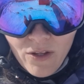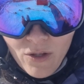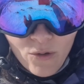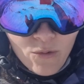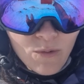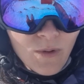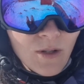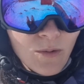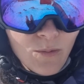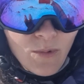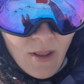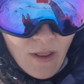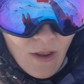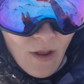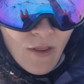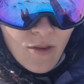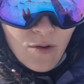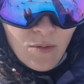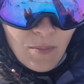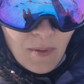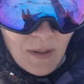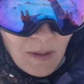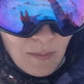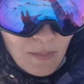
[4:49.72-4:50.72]
you and with other
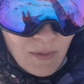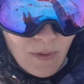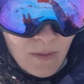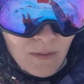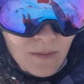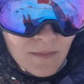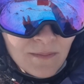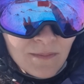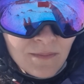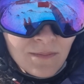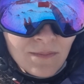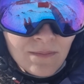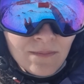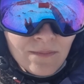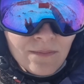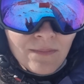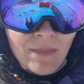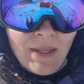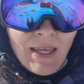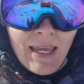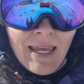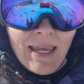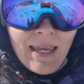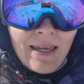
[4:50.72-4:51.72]
people.
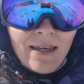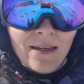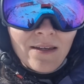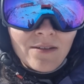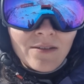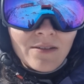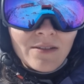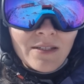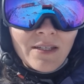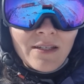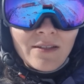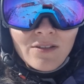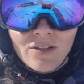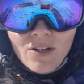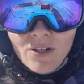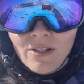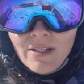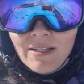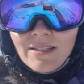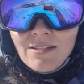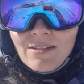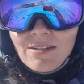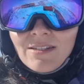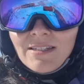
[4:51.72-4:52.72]
And it's going
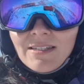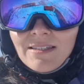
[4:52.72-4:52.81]
to